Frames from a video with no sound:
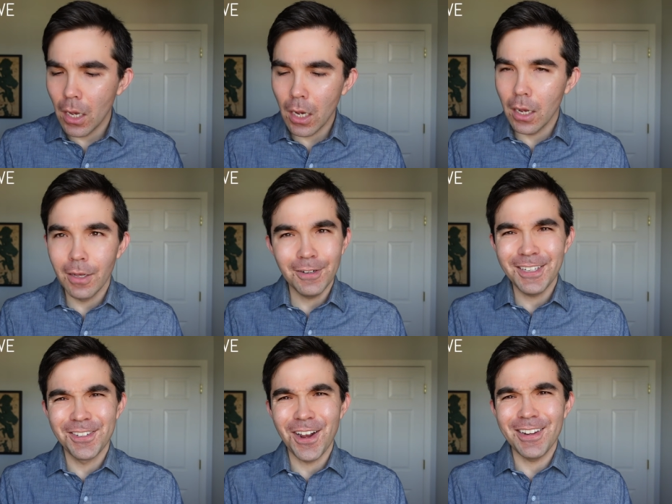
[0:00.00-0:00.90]
uh, at
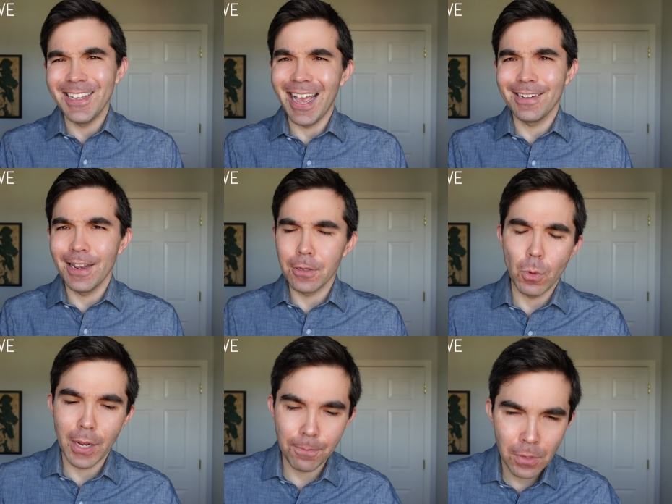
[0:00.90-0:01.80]
least not yet
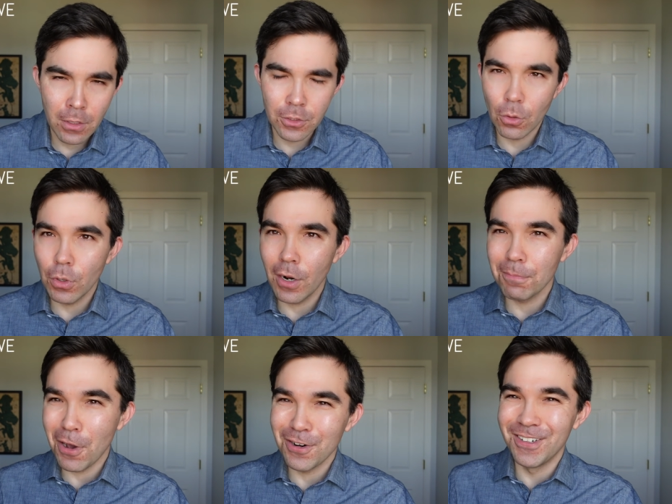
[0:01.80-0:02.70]
anyway so we're
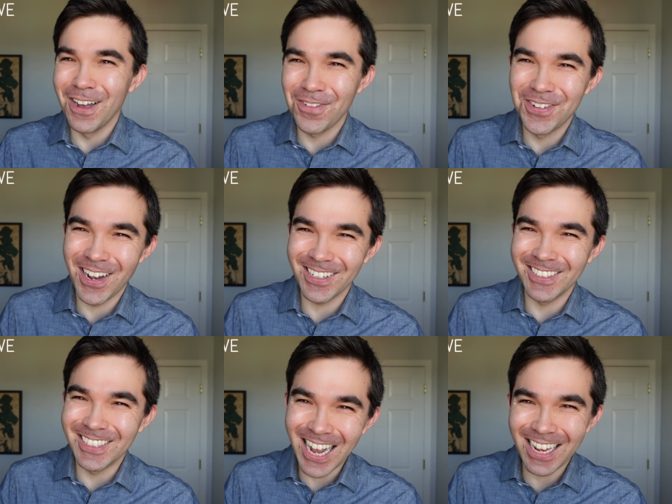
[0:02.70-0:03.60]
at
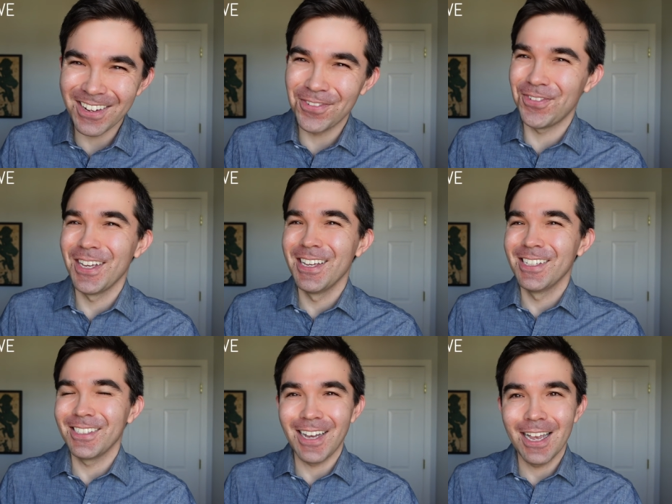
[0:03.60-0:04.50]
modernlove.life
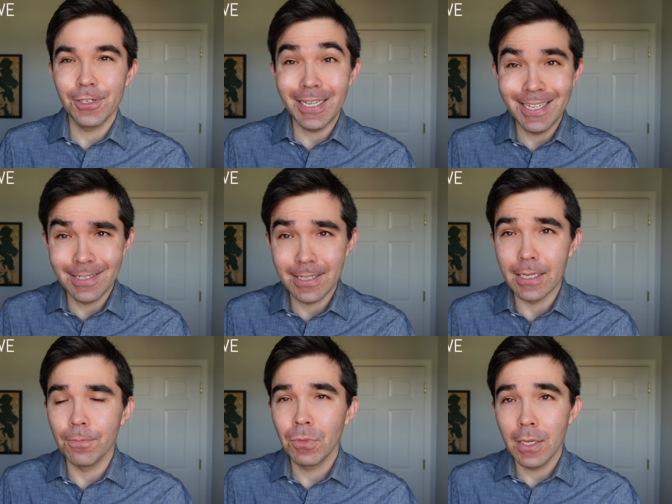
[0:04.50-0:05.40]
slash
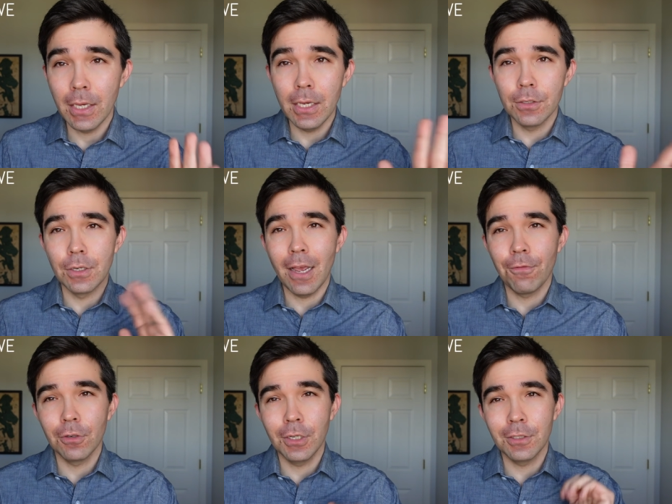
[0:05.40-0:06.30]
ec E is in
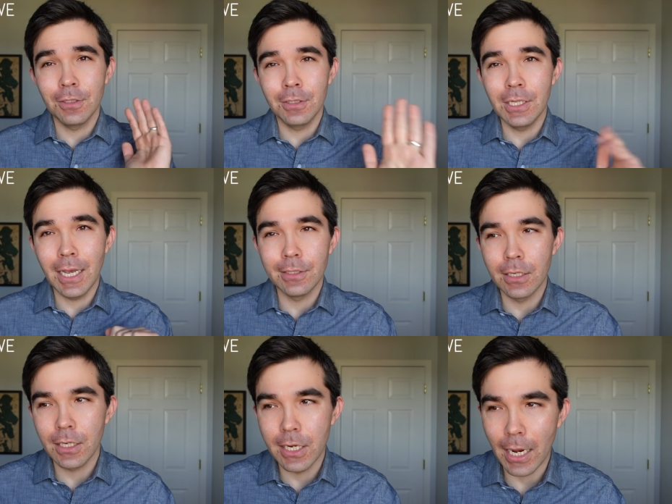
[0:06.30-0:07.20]
effortless, C as
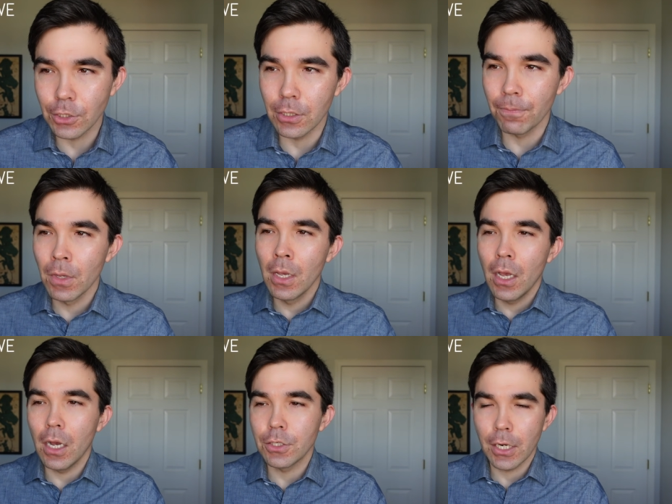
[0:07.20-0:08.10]
in connection.
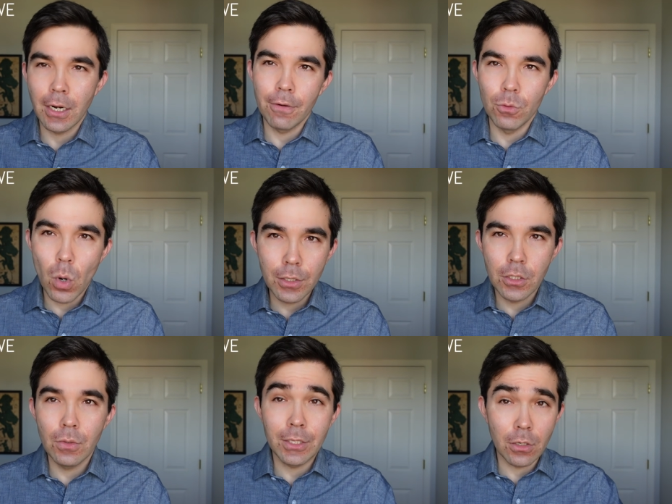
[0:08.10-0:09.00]
Uh, check it out if you want
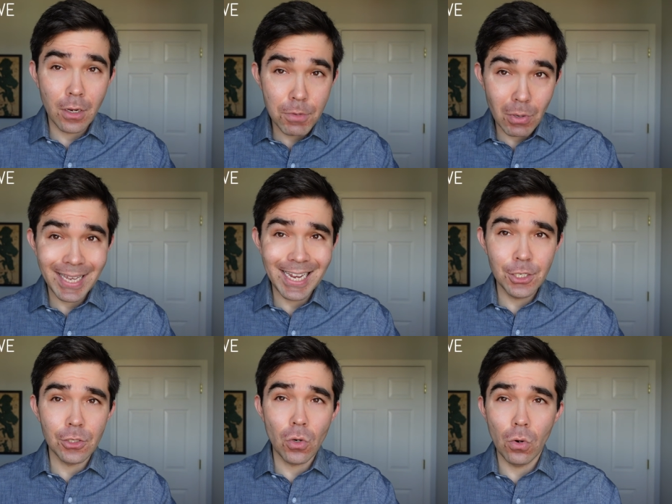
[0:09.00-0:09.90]
to. It's our
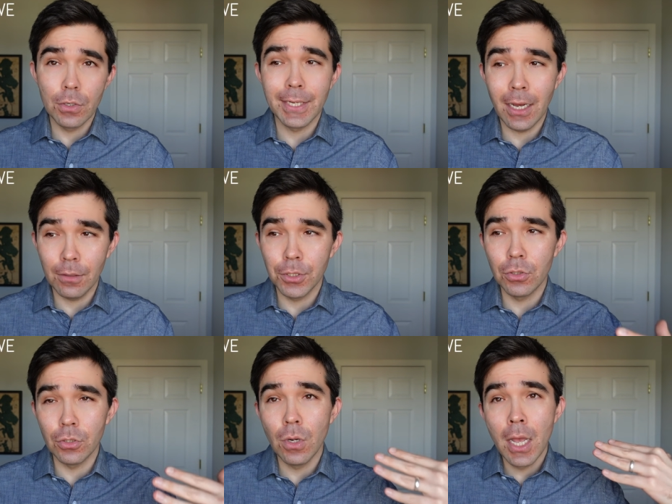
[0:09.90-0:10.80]
communication course. It helps you
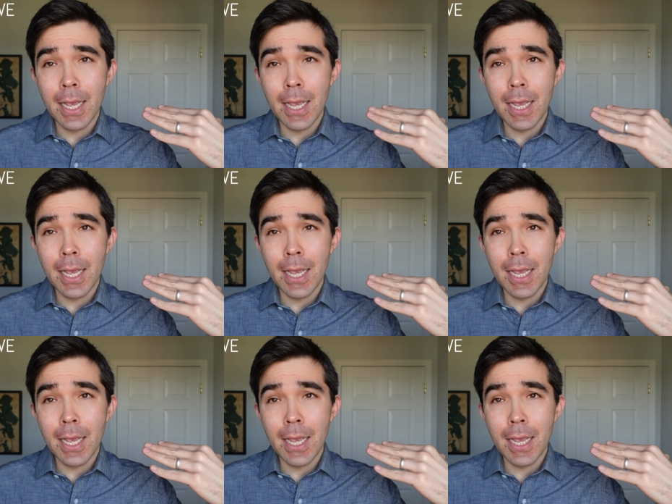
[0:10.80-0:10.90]
to